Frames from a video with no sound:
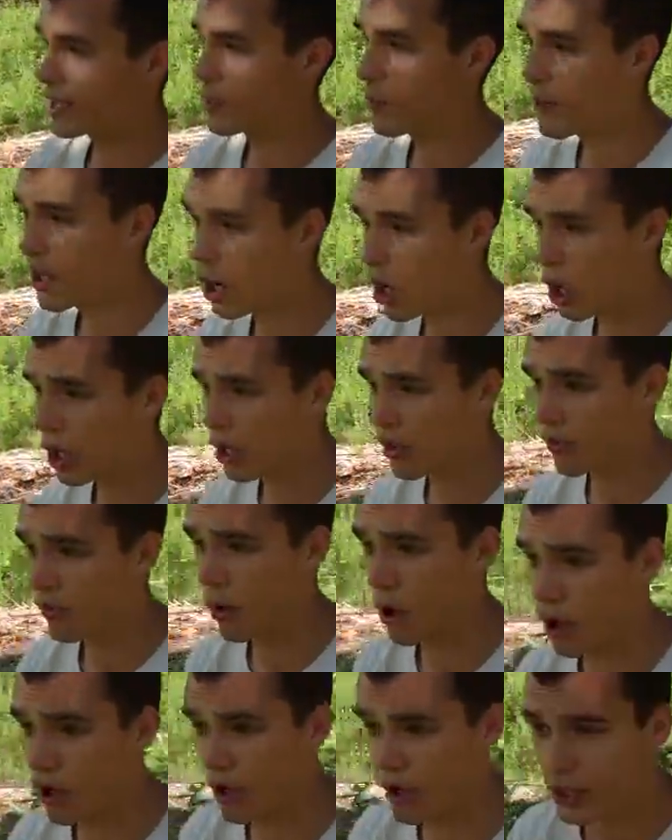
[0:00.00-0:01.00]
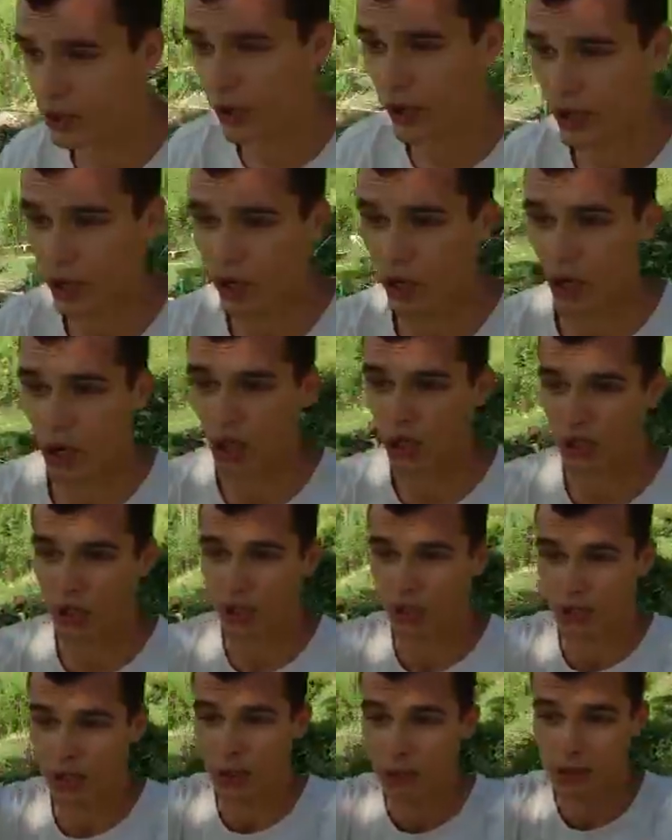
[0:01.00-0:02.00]
has been a lot of learning going on. Also
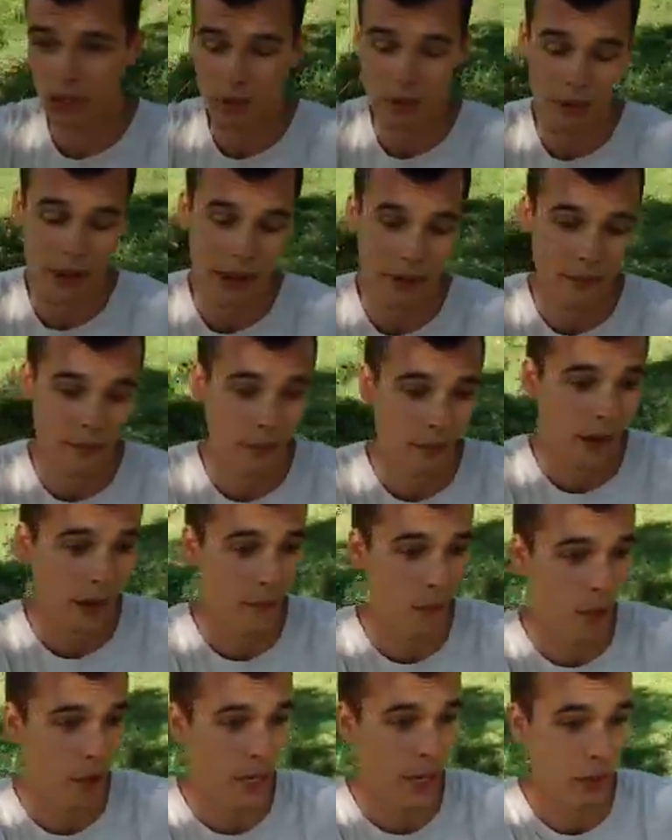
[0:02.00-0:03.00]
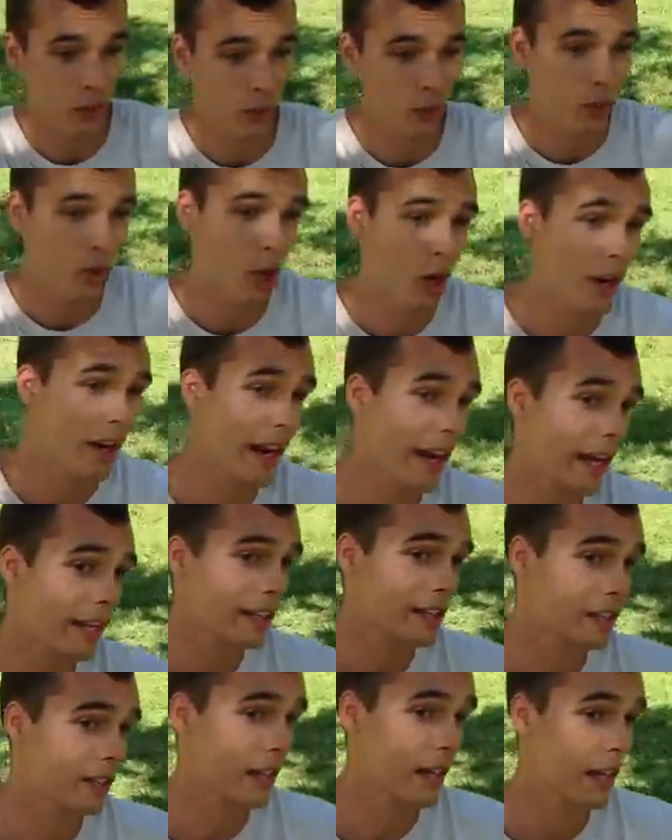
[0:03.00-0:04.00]
in terms of I've I've learned how to connect
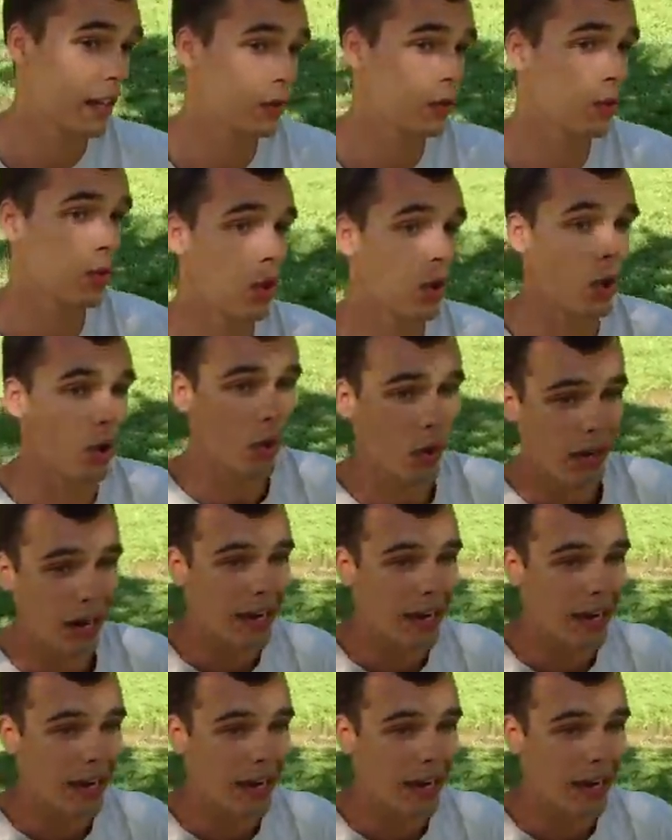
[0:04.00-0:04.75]
uh, to the local